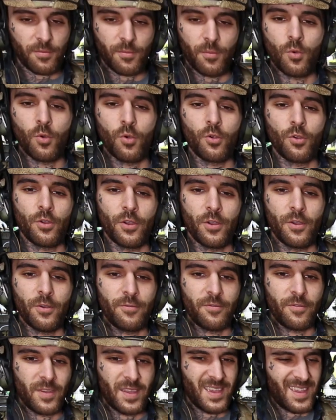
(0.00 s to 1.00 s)
more of
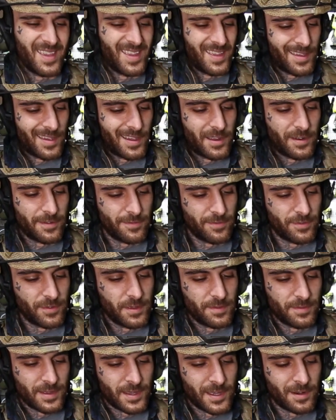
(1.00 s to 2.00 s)
a kind of,
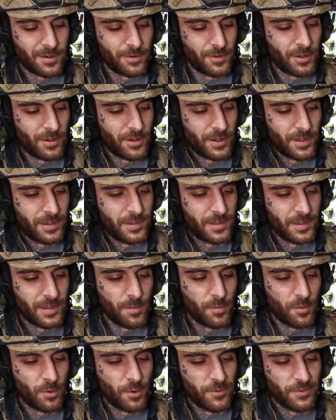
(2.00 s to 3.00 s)
I don't know, I'd say
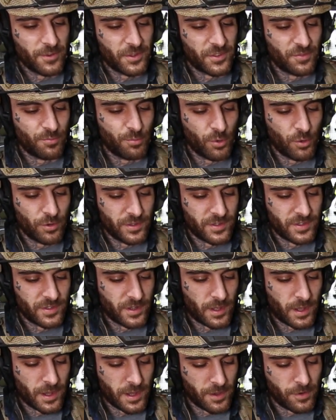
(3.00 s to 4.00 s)
more of a sports
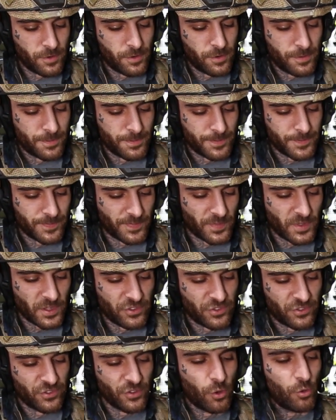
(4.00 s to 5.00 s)
style
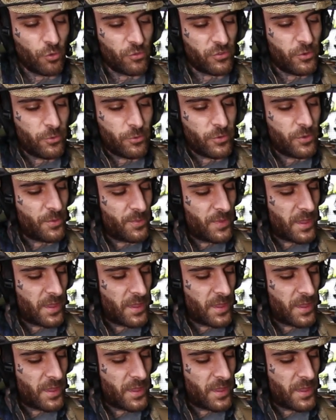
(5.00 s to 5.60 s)
sole to them.